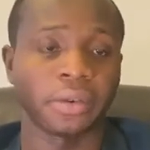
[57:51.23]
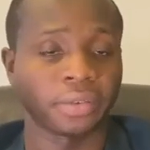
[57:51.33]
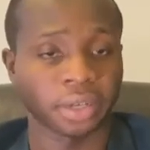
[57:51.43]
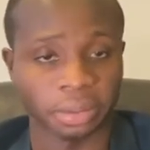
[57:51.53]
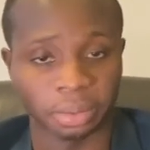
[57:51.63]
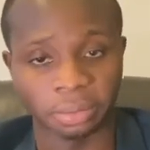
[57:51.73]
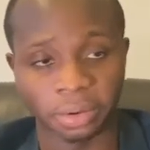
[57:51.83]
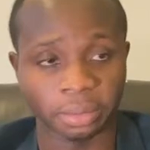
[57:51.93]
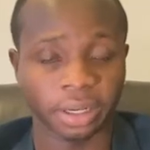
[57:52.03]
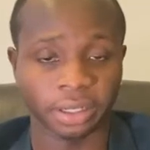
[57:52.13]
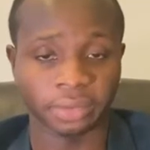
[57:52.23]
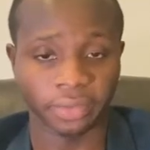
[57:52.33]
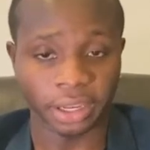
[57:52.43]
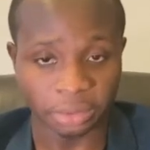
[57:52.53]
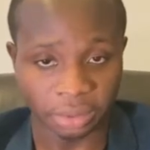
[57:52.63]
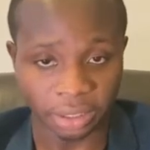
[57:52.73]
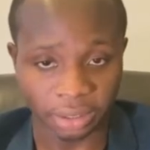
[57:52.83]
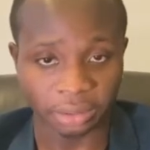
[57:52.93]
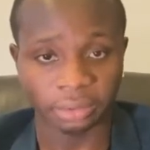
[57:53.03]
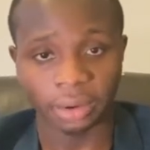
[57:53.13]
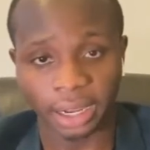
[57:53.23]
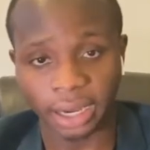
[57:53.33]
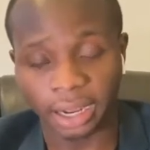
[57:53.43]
If we're going to put more money into Facebook, why